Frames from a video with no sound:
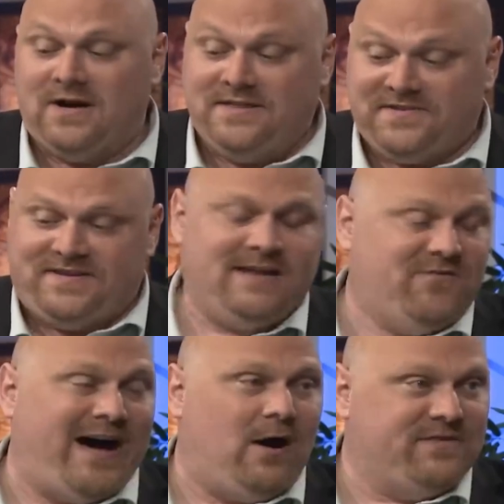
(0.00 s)
and they'll see the
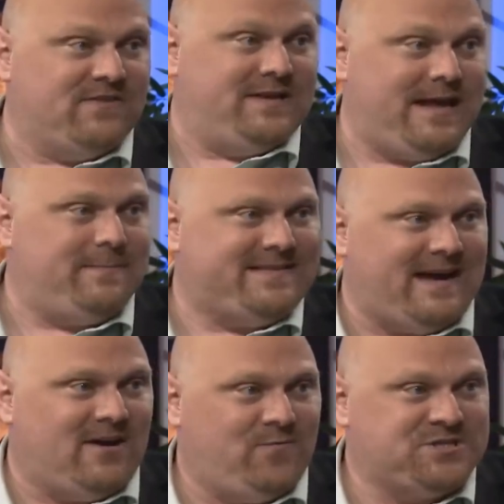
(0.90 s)
vowels of the name
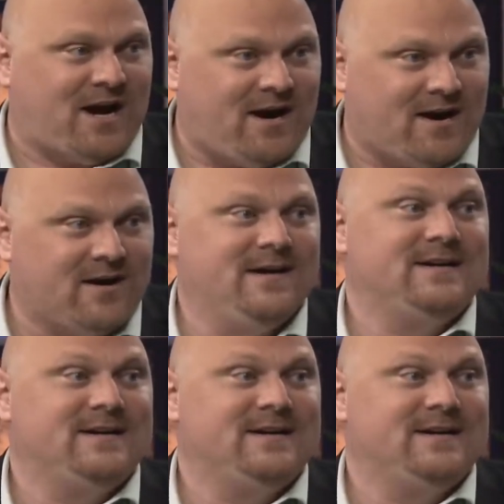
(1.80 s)
itself, which are